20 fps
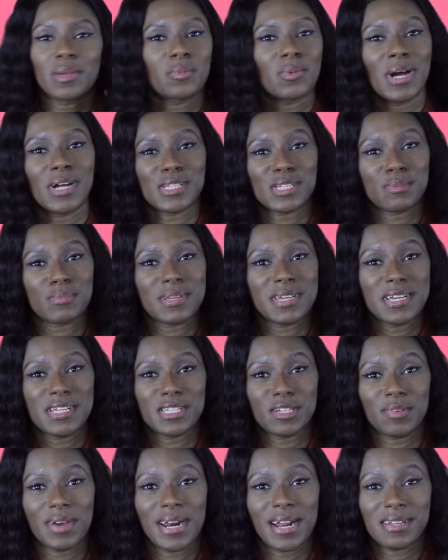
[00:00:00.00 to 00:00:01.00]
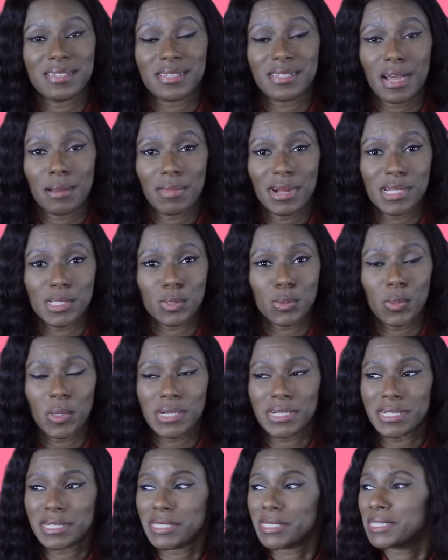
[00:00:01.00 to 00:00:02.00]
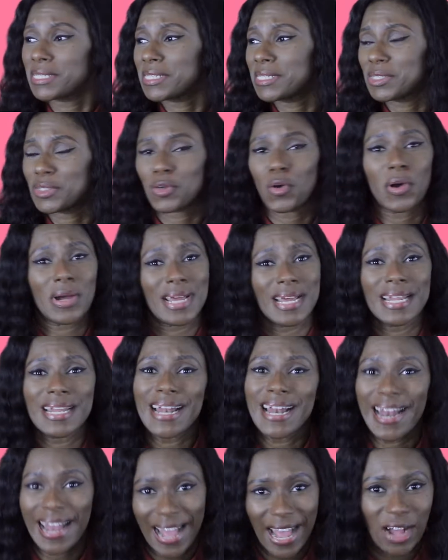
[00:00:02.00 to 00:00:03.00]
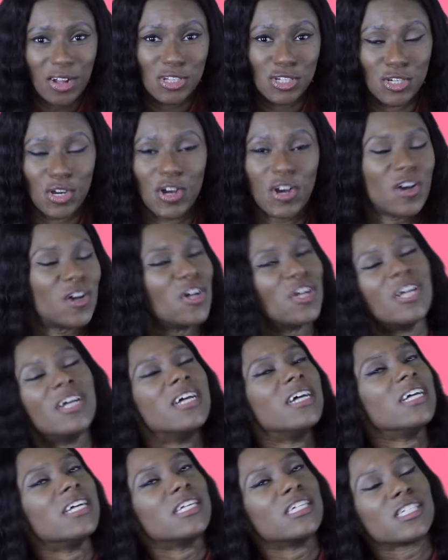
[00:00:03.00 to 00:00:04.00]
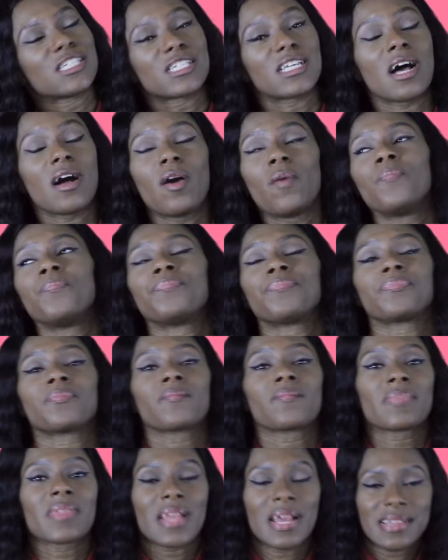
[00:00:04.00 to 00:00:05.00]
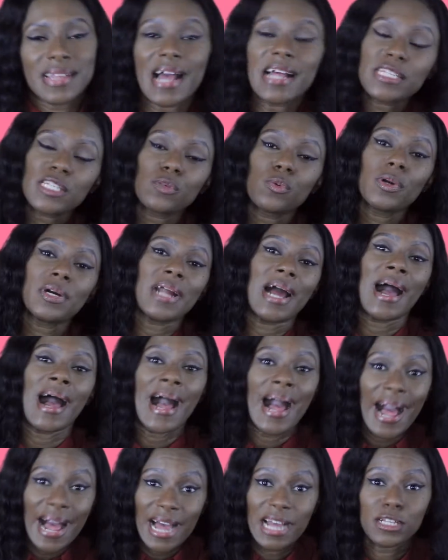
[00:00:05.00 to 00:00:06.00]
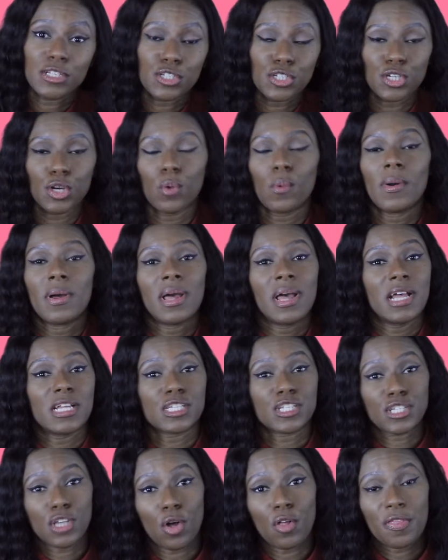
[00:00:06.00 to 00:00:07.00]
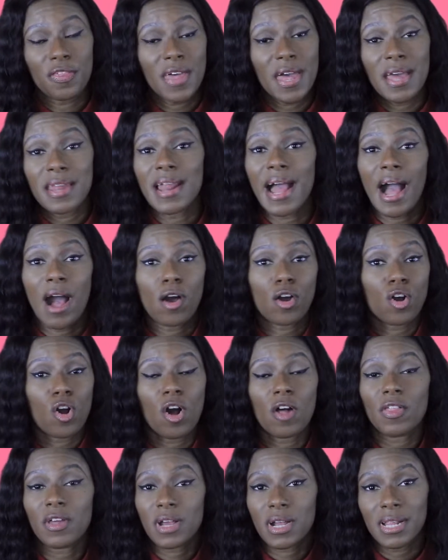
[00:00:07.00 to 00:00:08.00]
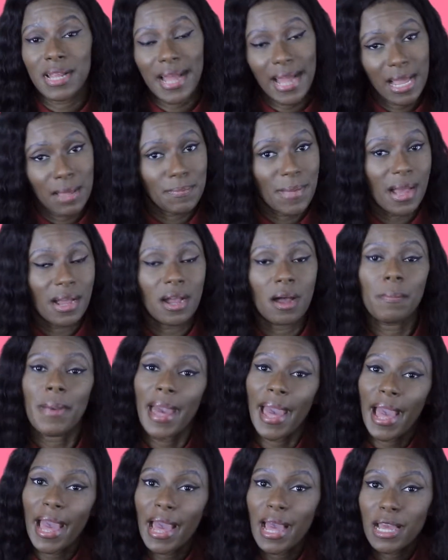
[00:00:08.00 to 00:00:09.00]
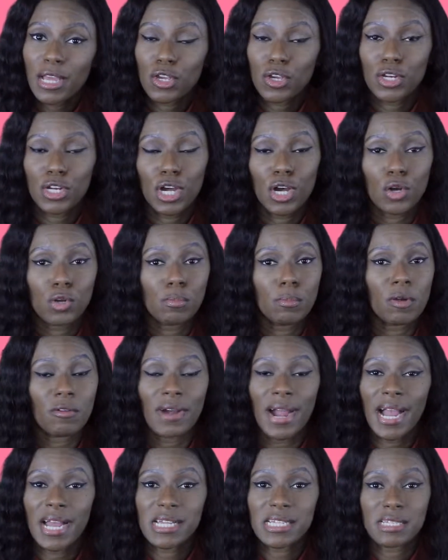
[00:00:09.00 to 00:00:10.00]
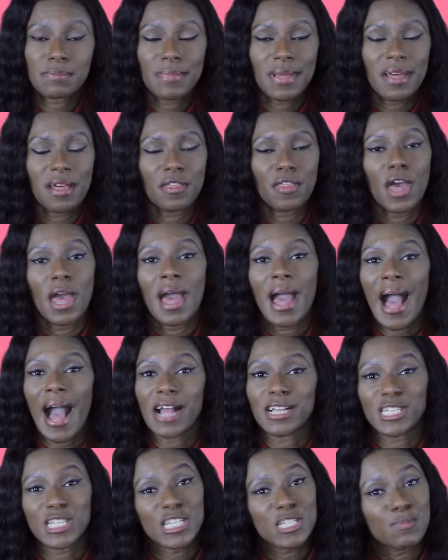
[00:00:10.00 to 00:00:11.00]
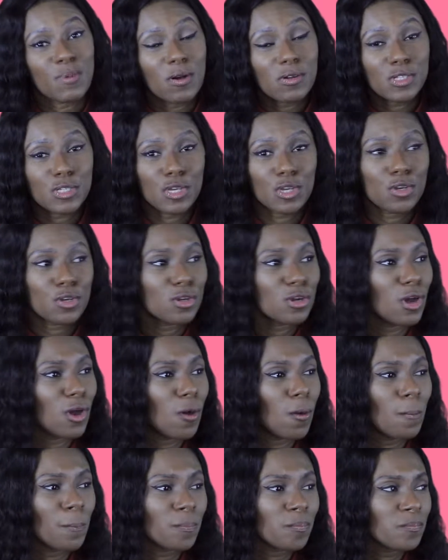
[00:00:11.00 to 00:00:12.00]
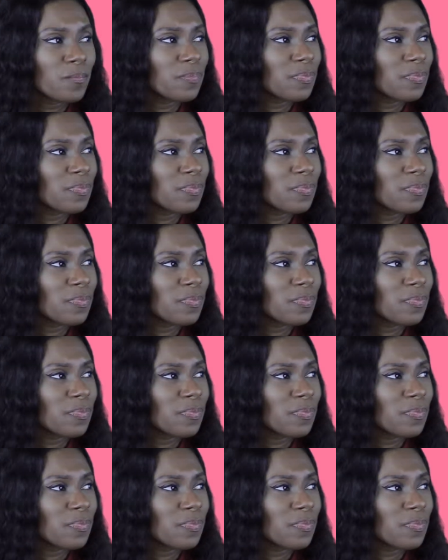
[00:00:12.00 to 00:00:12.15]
Wow, some kids are right outside my door just talking loud, y'all. So that's what I do. And so then I'll call the client back up. Hey, Mariah Smith, I just spoke to